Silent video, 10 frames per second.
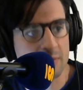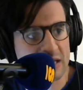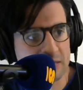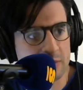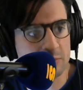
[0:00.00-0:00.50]
It
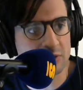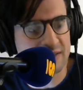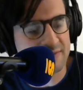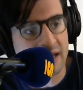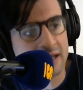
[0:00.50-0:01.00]
makes me
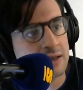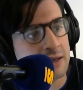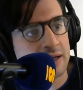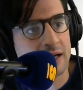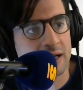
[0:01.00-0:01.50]
believe that
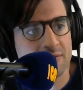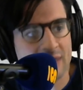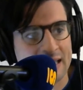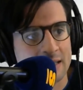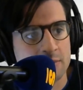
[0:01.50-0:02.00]

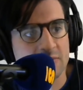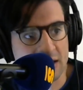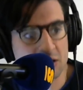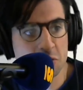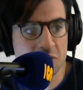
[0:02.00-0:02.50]
they can
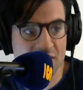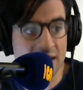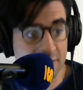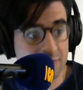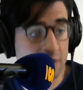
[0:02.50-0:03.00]
do this
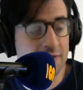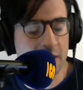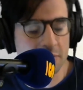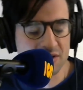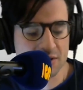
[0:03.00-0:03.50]
thing if their
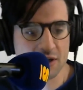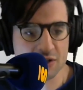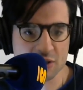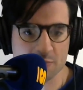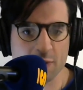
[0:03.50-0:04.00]
veteran
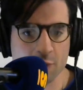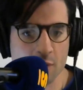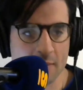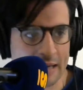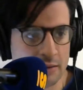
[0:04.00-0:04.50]
stars just
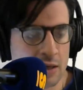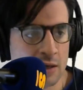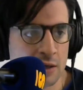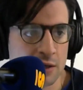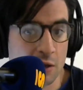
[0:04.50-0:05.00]
perform at,
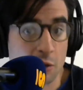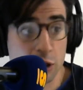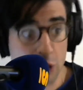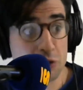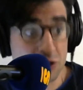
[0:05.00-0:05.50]
you know,
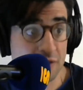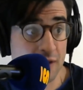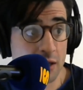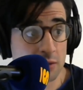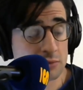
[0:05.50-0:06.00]
close to
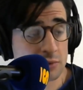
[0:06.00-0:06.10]
their